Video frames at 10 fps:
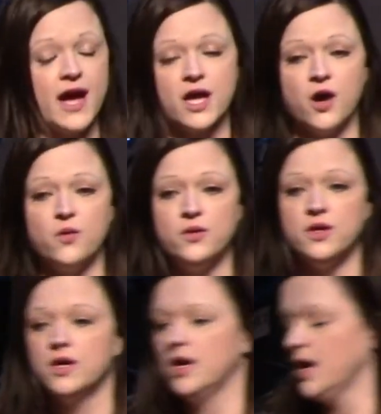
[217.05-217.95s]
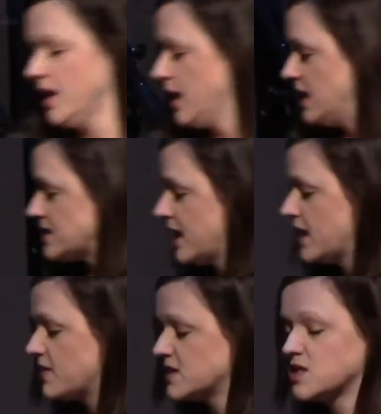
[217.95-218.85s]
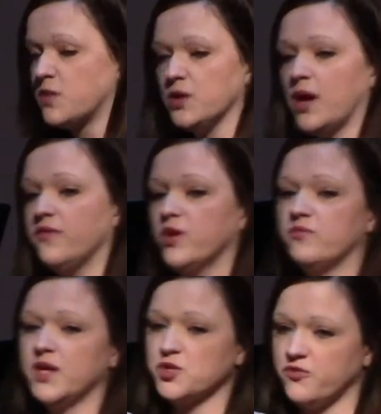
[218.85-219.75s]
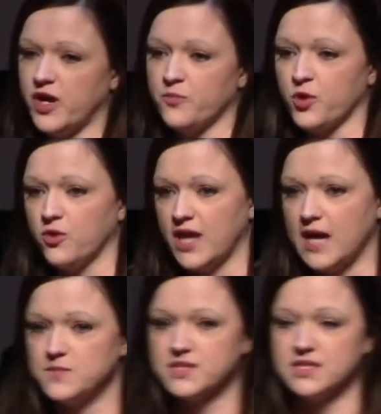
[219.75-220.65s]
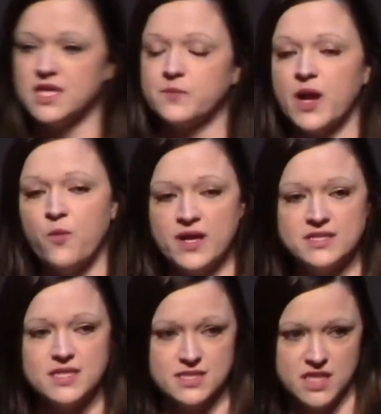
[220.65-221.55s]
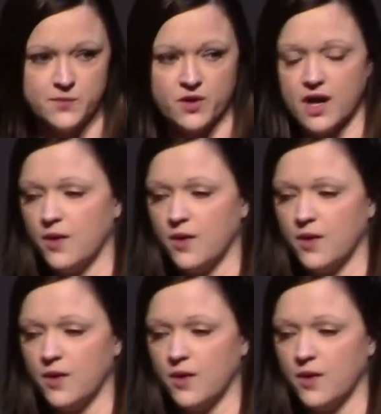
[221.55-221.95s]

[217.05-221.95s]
echo. He's like, this is what you have mitral valve prolapse. He's like, but I want to dig deeper.